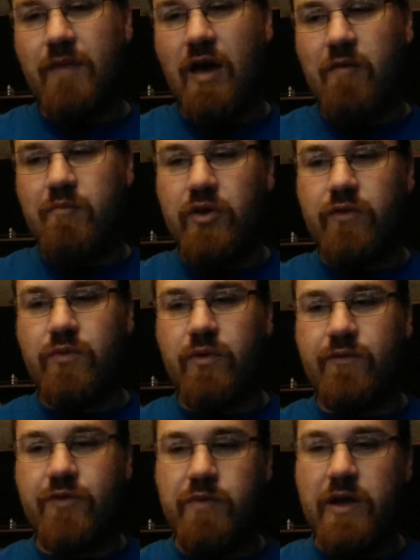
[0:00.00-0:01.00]
I've built it for
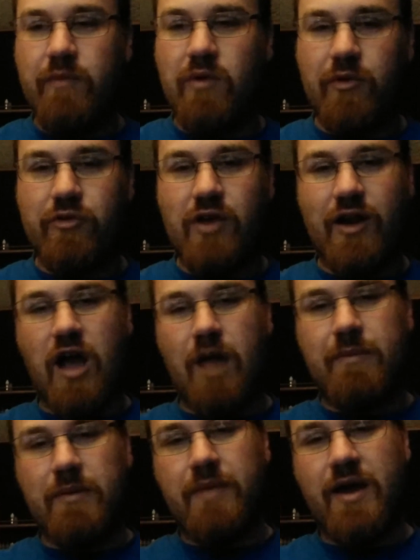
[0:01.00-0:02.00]
a few people. I'm going to try to
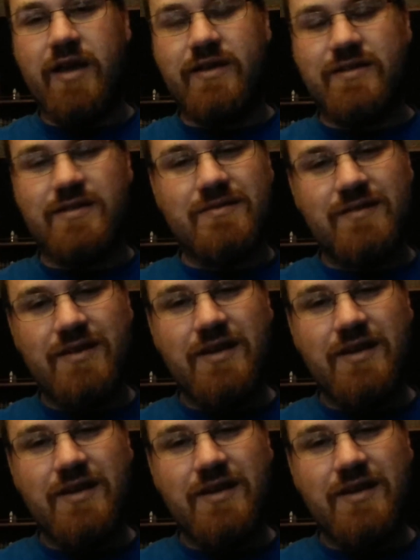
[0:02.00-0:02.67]
copy and paste and